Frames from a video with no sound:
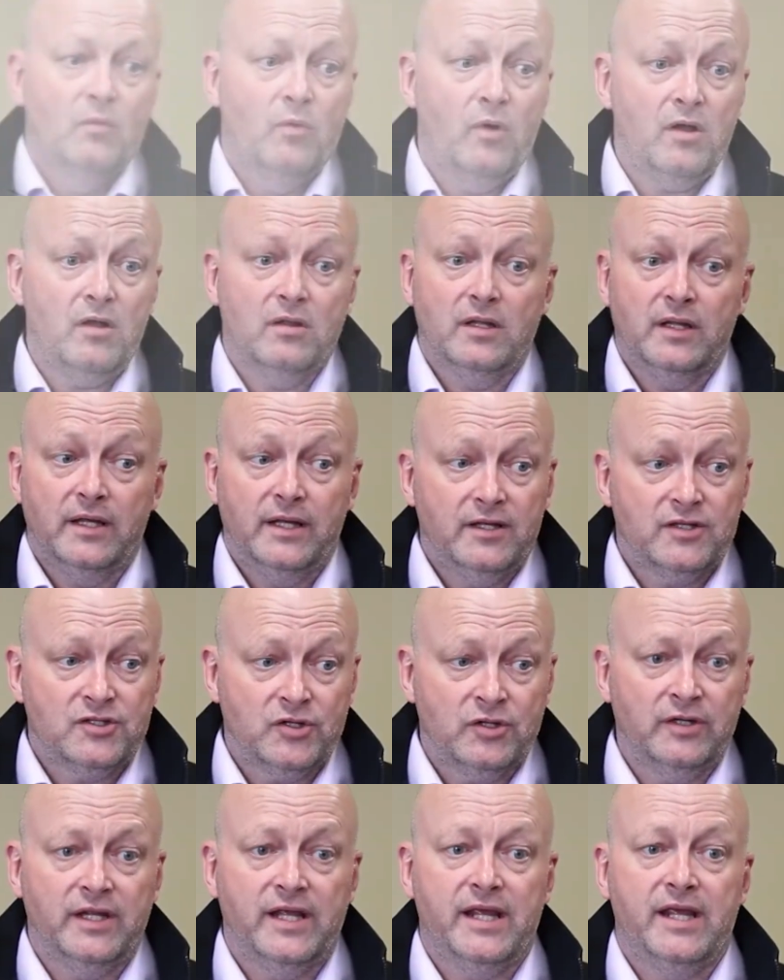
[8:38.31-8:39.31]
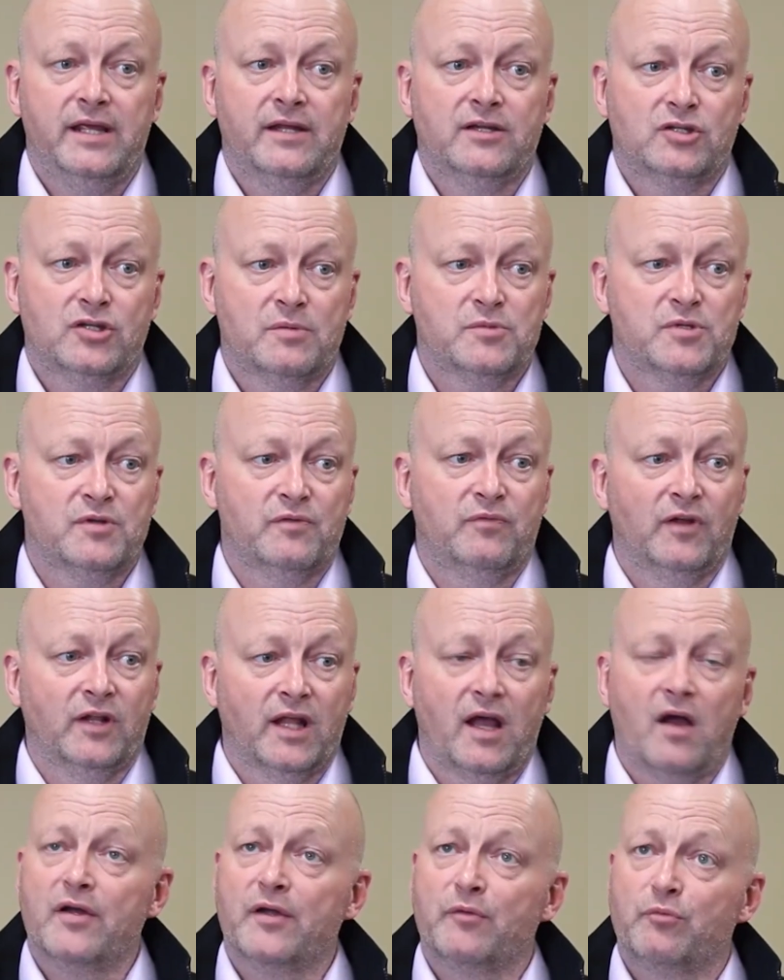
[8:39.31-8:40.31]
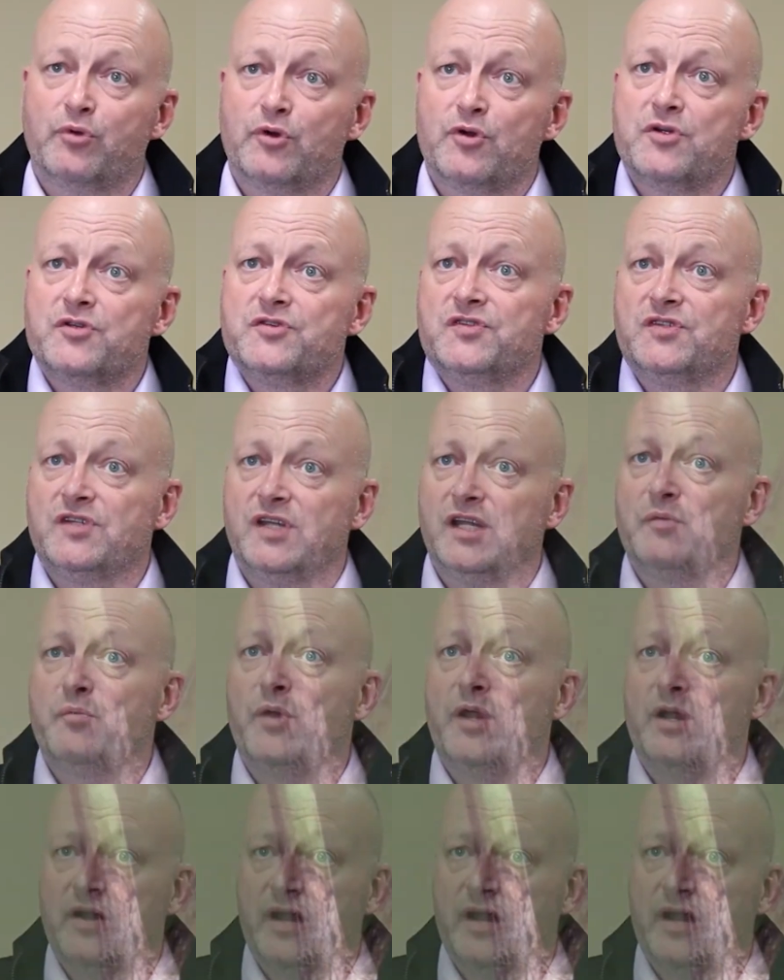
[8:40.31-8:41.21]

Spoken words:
Well, certainly in terms of allowing producers to get a better